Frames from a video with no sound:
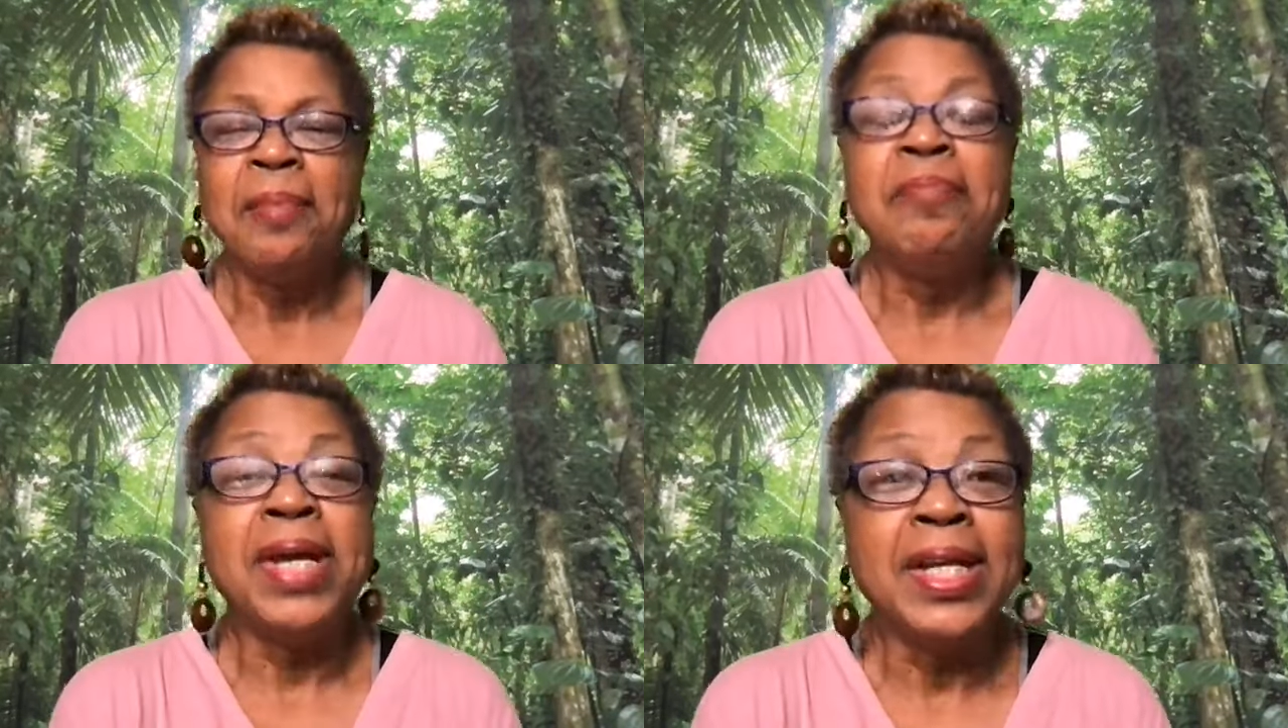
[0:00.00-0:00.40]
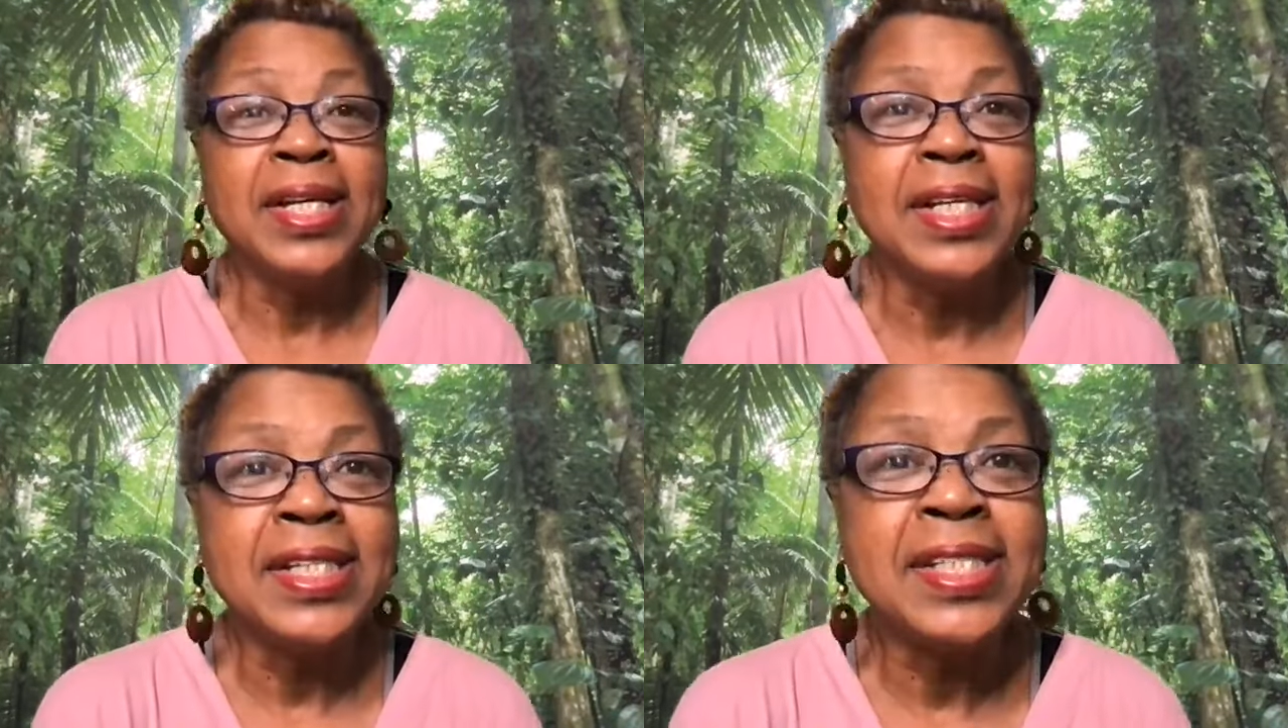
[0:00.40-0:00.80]

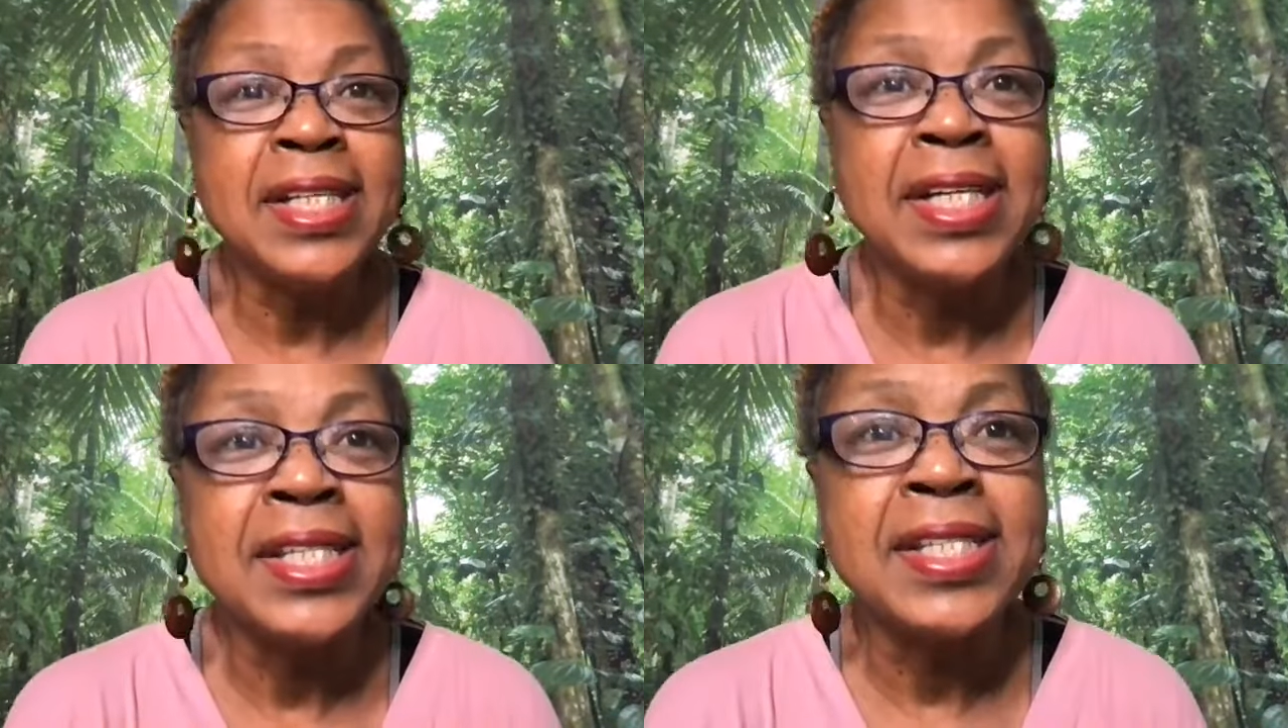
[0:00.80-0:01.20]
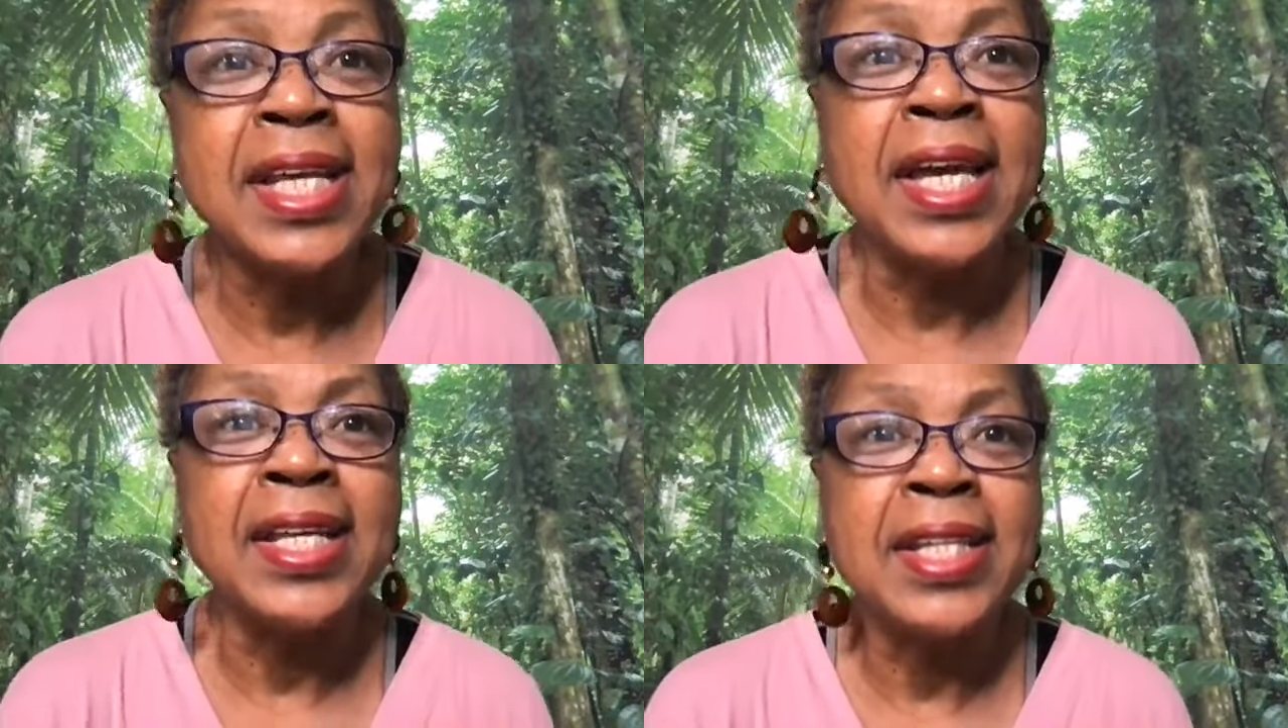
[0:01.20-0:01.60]
Meaningless did
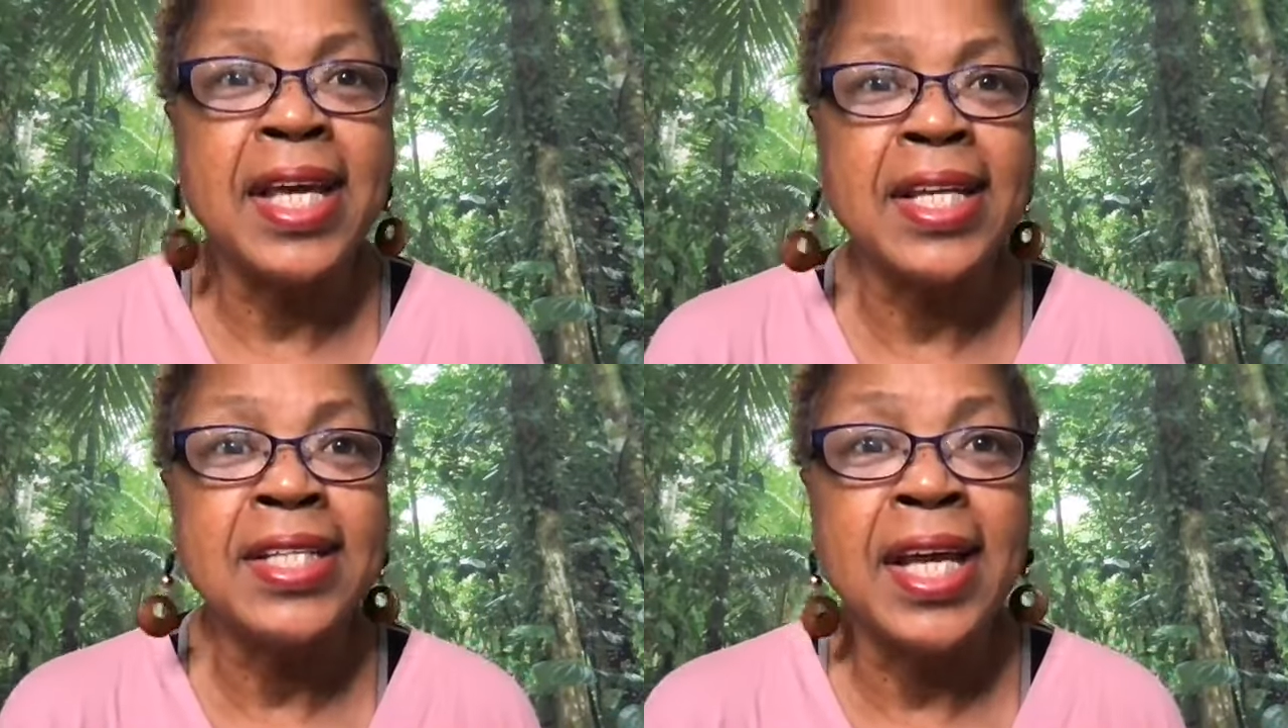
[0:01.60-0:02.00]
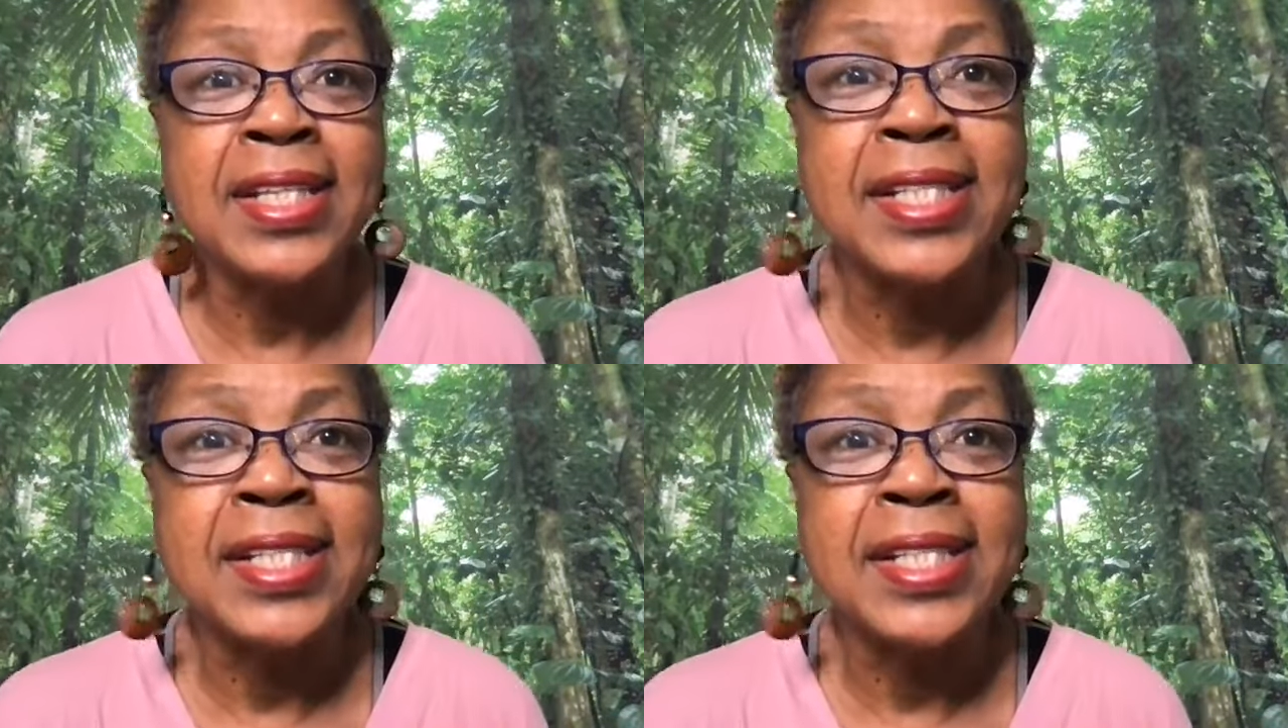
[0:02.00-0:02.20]
say that, yes,